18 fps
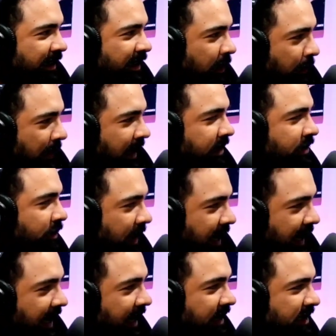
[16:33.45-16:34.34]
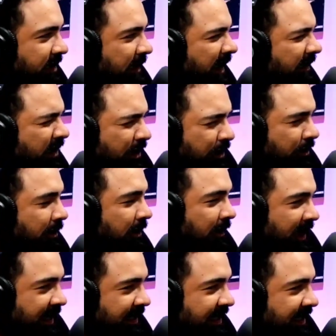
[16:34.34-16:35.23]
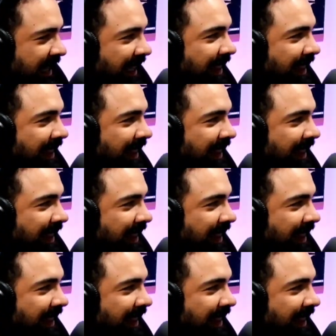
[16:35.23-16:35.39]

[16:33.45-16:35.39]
the white trash, maybe a little bit racist.